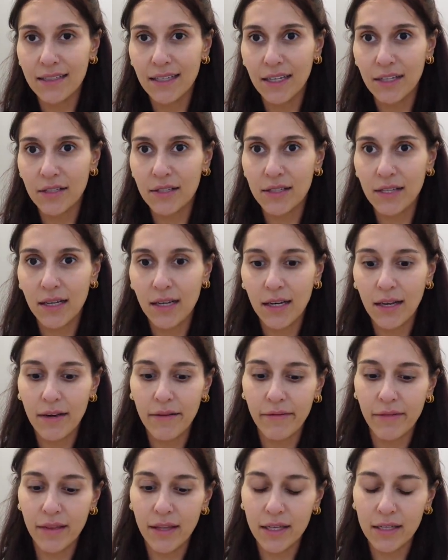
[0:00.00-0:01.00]
I used to
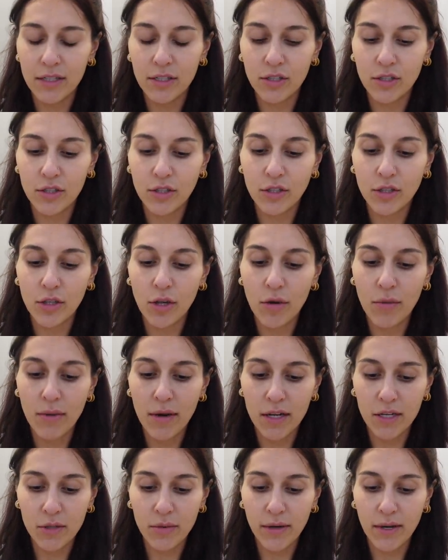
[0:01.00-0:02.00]
love this so
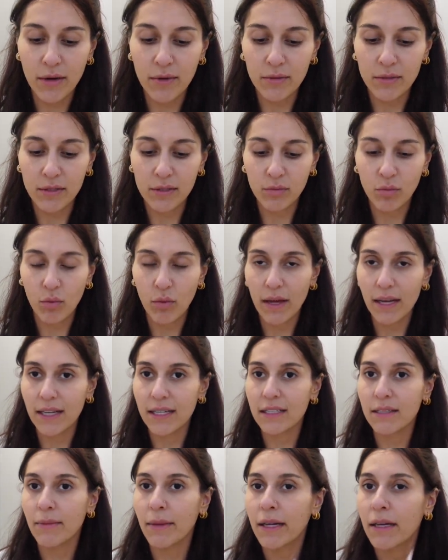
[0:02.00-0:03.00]
much when I was well
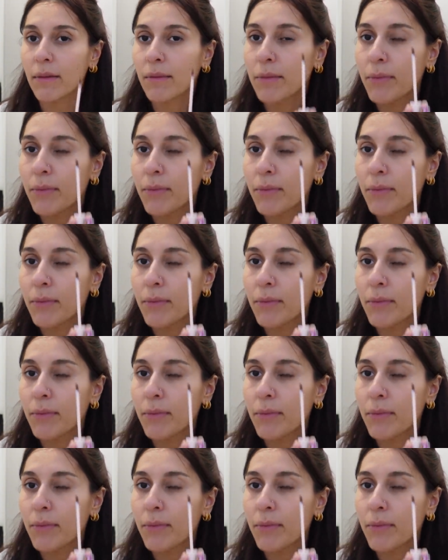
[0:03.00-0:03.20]
into makeup.